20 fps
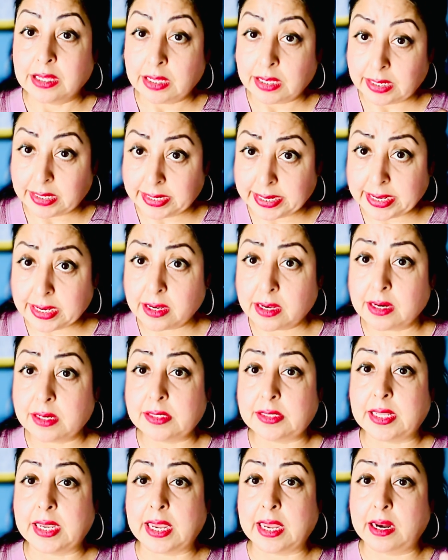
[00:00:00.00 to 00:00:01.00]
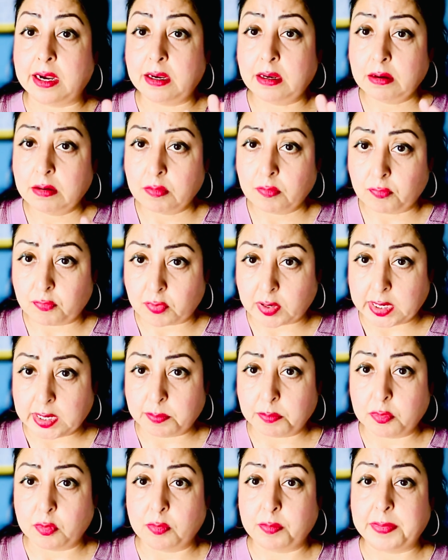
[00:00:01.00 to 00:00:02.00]
Linger there for a
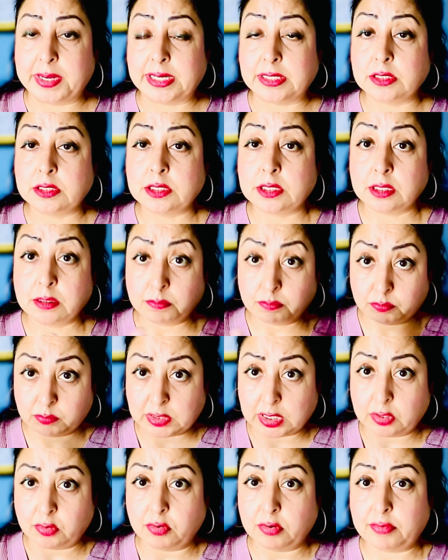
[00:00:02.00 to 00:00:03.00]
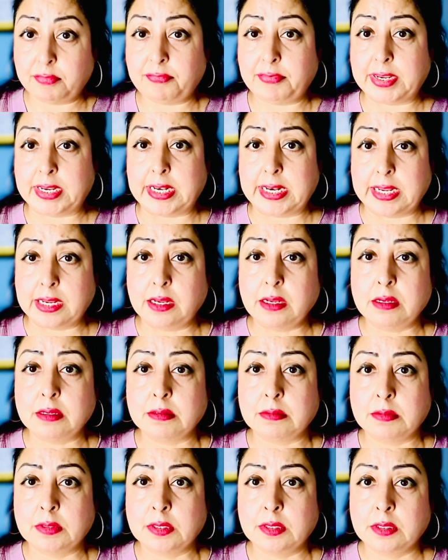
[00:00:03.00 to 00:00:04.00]
moment, the good feeling.
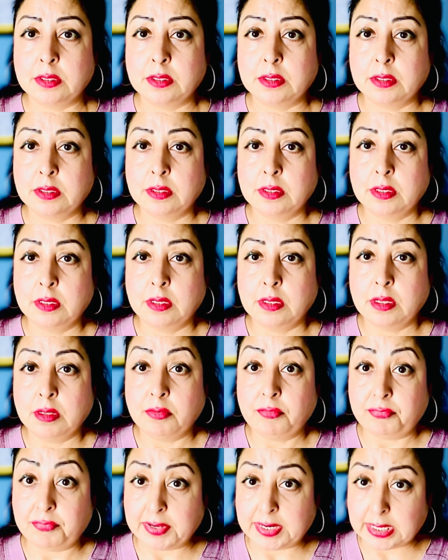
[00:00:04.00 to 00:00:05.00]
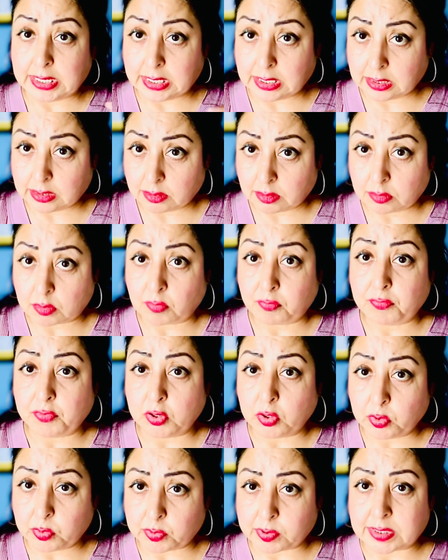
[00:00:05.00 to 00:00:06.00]
feeling of
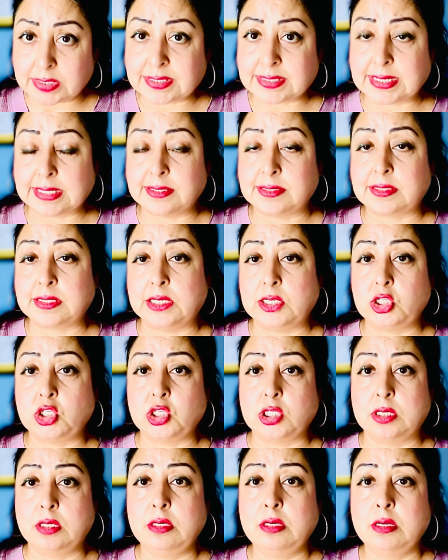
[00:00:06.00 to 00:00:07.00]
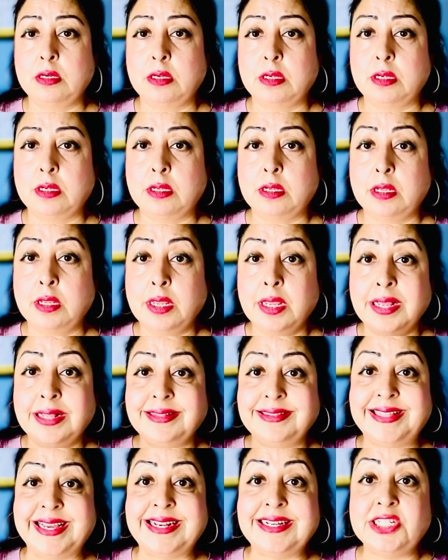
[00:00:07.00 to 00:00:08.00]
neutral sensation.
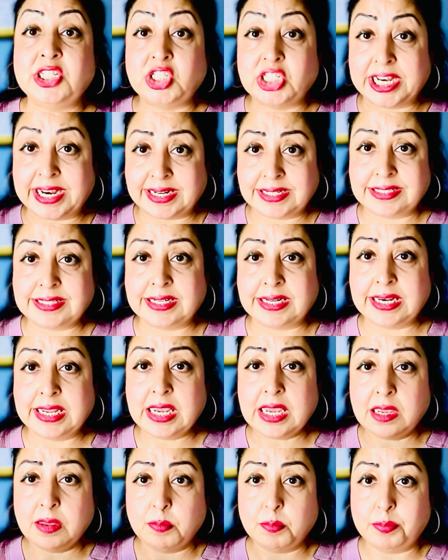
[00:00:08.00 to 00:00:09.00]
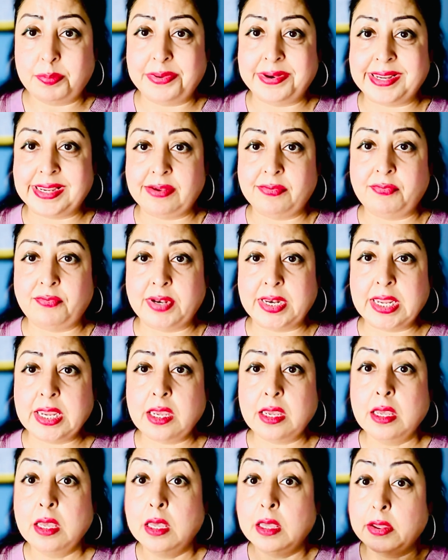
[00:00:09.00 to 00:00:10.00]
Then gently, briefly
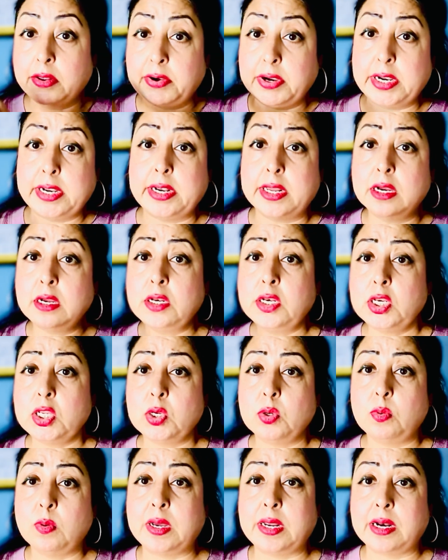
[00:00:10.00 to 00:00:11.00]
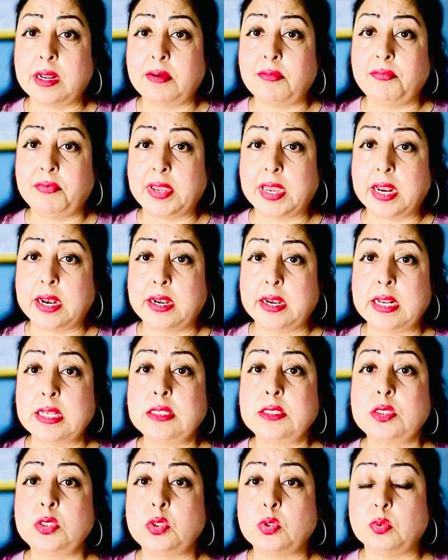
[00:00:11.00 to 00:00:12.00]
return your
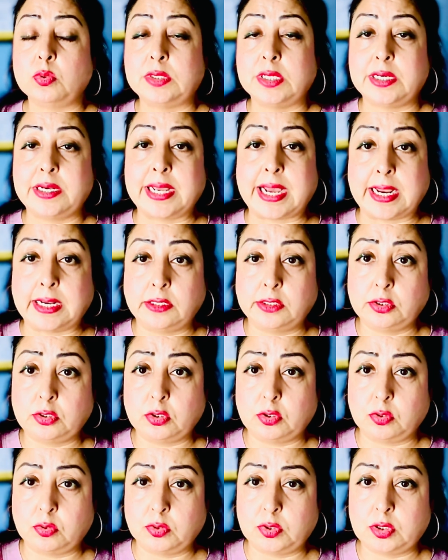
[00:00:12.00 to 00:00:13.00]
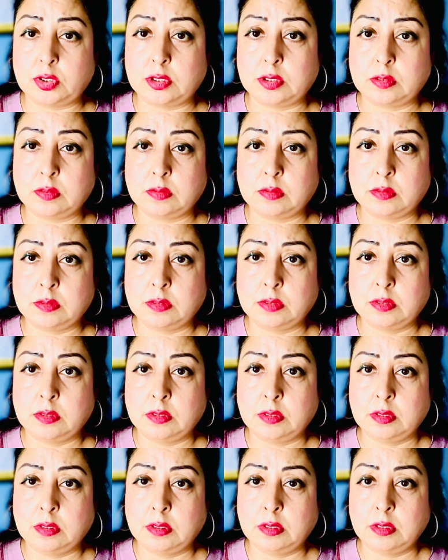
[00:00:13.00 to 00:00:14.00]
awareness to the tight throat.
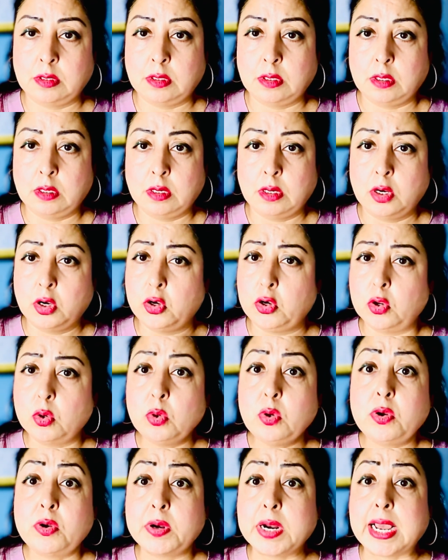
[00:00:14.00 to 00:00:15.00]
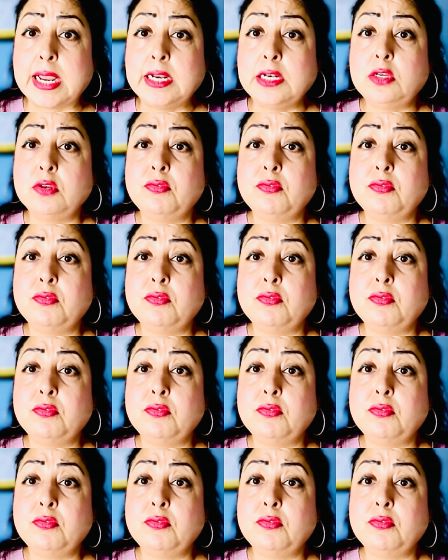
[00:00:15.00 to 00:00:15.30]
Don't try to